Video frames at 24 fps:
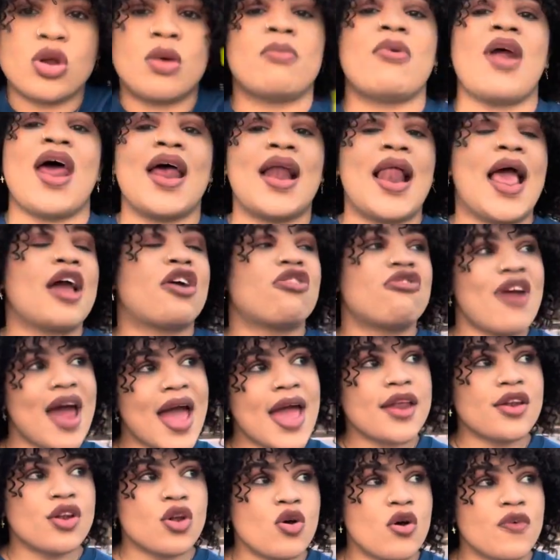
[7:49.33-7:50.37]
Like
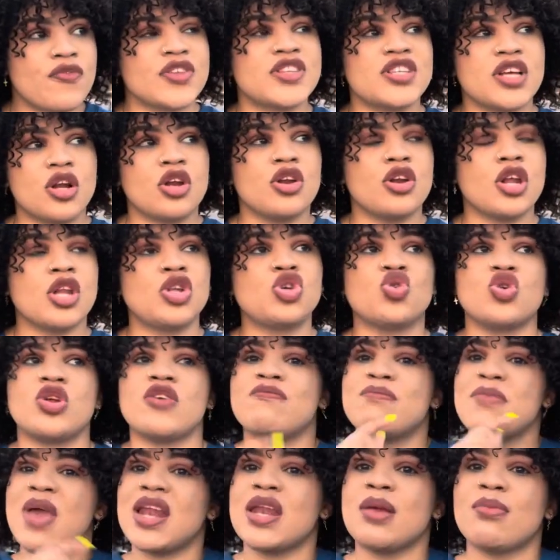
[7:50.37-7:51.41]
right now, if you tell them the truth, if
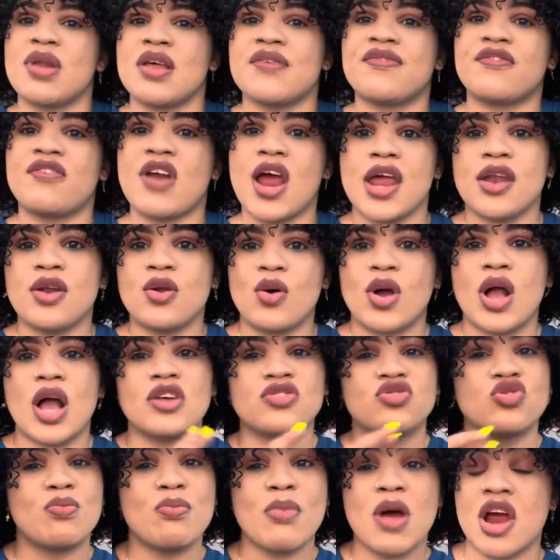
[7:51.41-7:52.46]
me and him left right now,
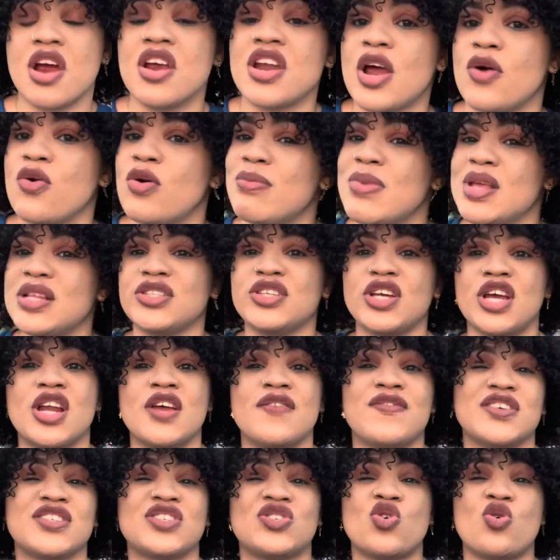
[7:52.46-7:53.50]
cause we married and we've been together
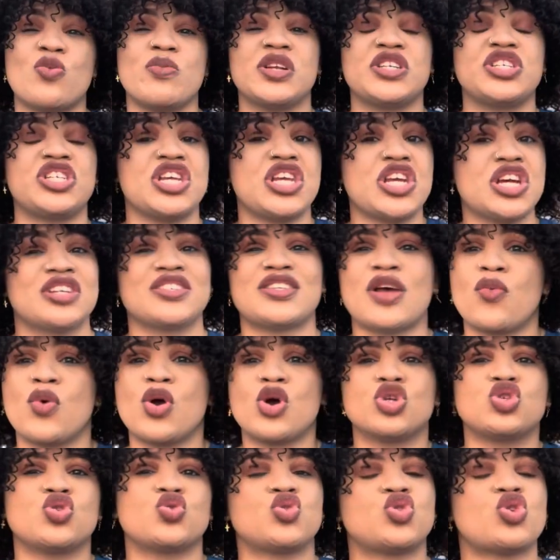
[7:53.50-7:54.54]
for so many years and we
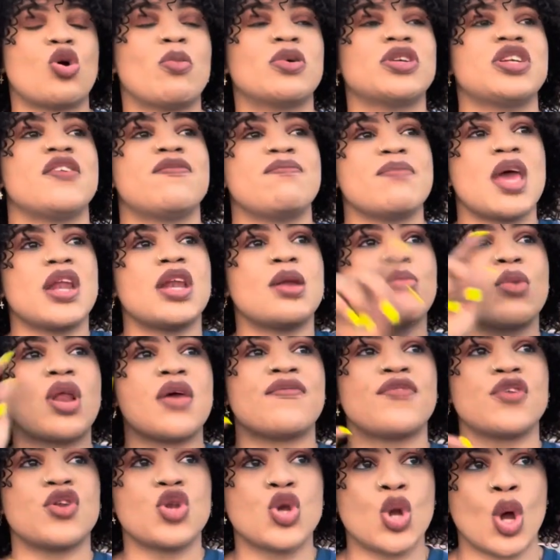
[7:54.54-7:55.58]
go through so much. If me and him
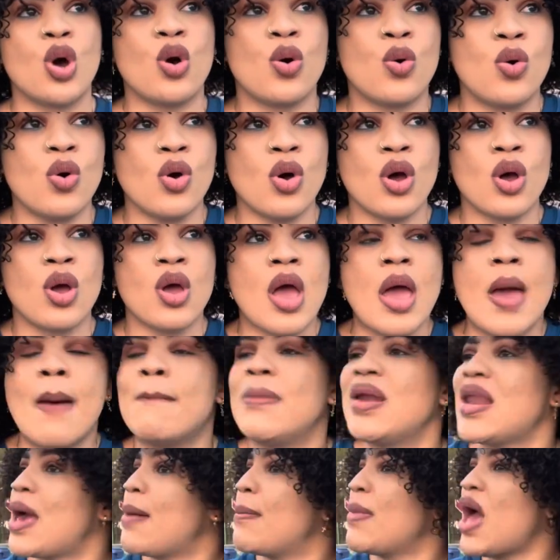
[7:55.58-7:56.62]
left now,
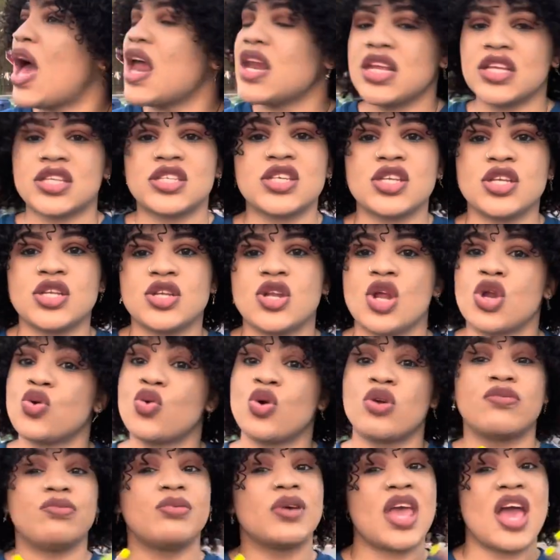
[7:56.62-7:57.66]
me like me honestly no know
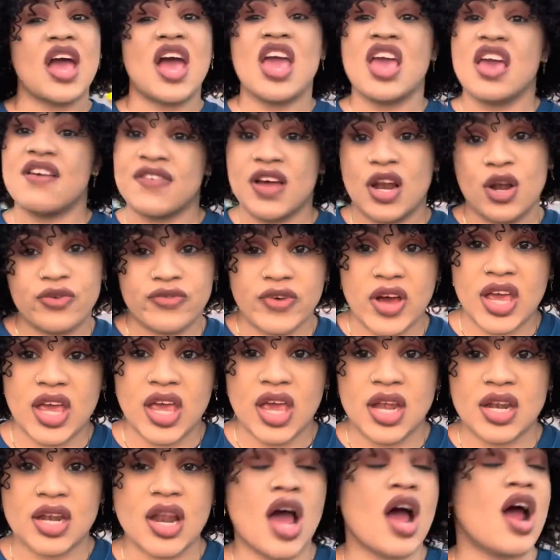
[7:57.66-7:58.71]
if we can ever love
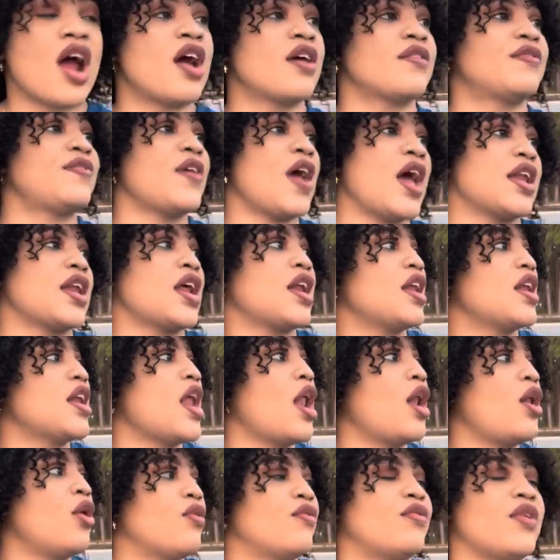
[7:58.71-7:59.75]
again or find another
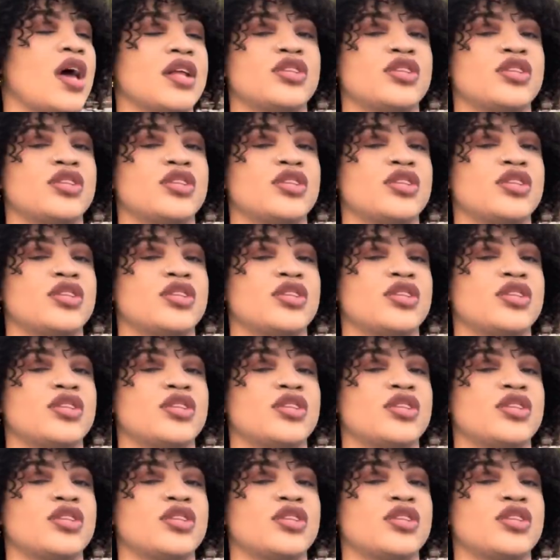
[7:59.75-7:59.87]
lover.